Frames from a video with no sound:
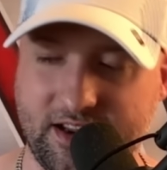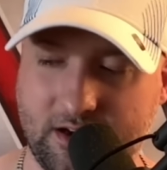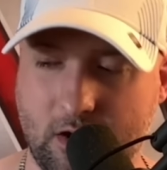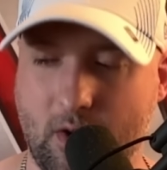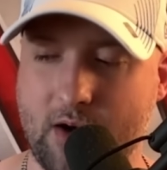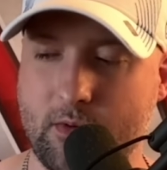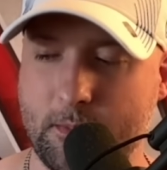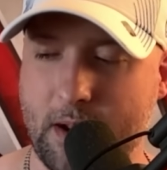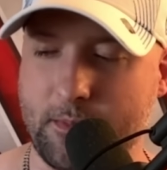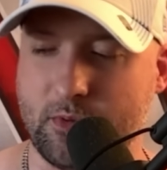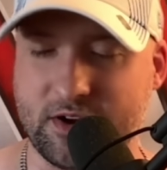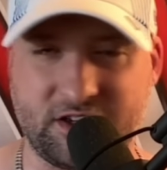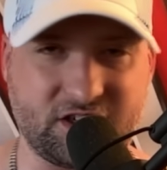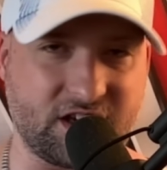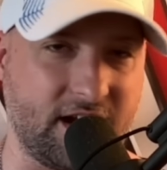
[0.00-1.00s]
You know, I remember
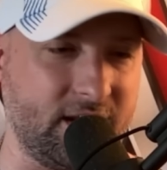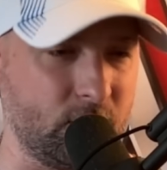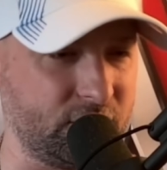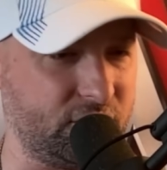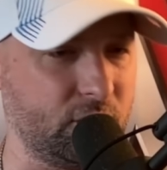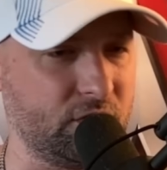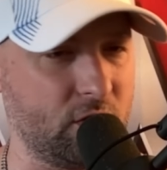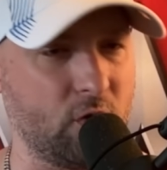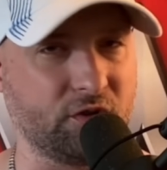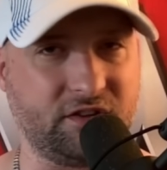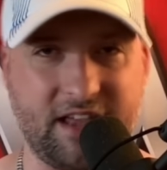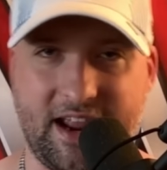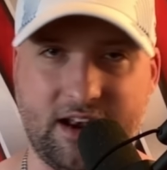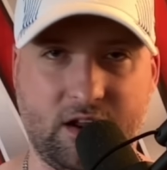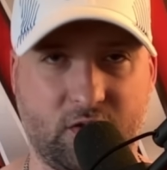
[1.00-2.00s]
when Sonny was doing the whole
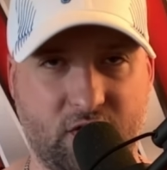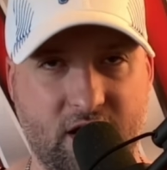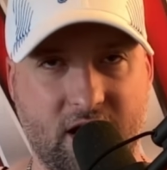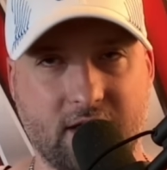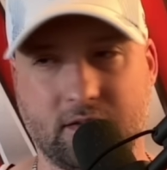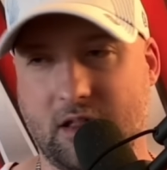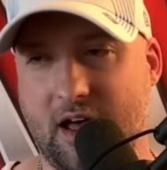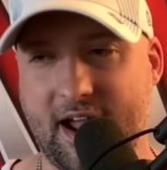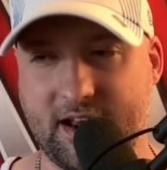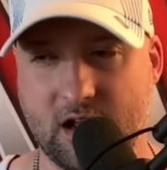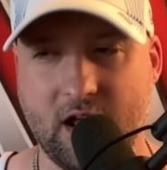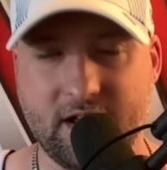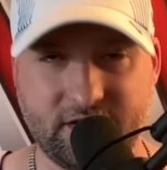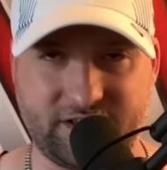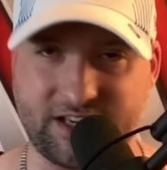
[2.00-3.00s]
dating thing online
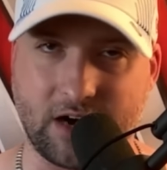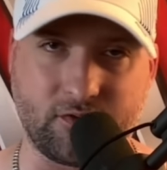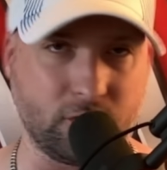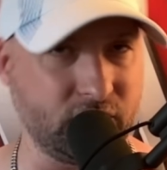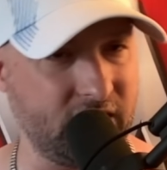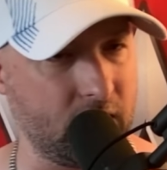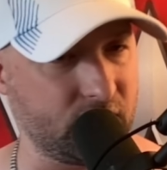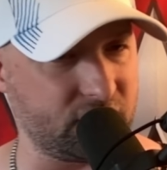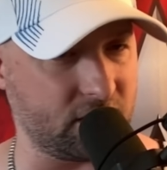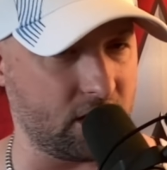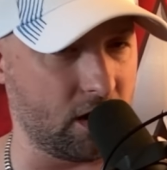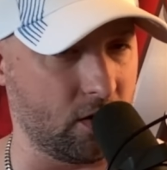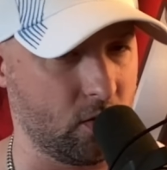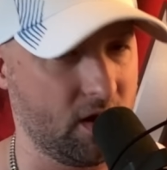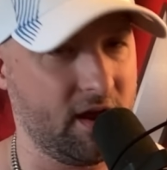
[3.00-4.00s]
several years
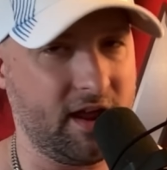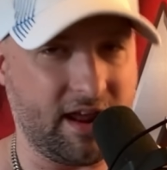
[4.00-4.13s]
ago,